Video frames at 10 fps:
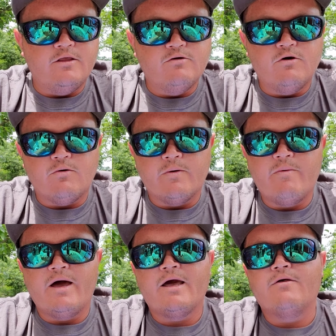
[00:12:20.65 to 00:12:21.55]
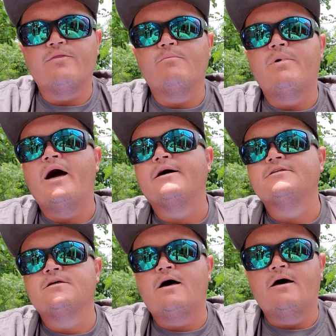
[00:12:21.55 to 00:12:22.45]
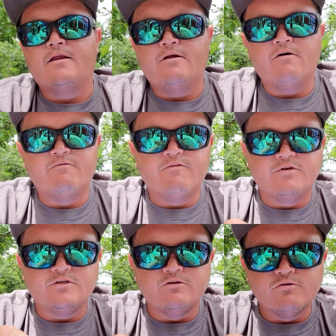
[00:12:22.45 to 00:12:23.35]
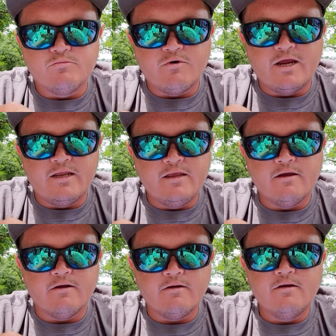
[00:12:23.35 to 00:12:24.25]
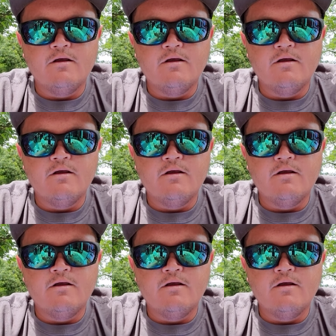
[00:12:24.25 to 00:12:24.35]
you're going back out the back side of this loop right here.